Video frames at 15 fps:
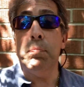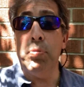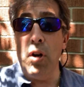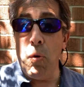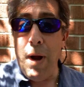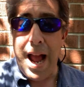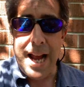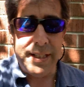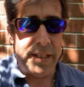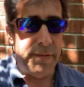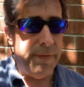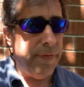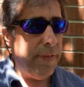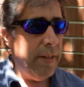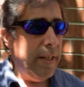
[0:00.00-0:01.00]

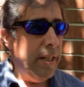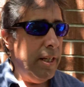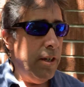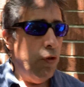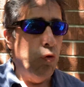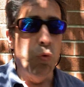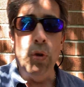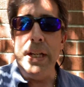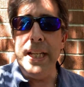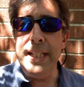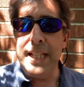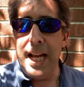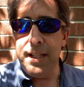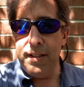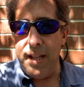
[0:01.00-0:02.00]
Proactive, Ring,
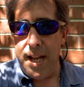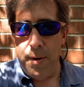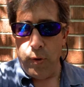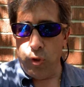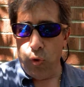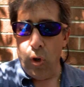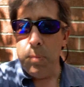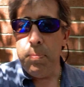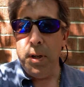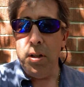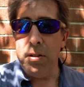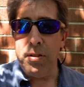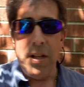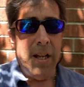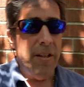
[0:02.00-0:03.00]
that doorbell,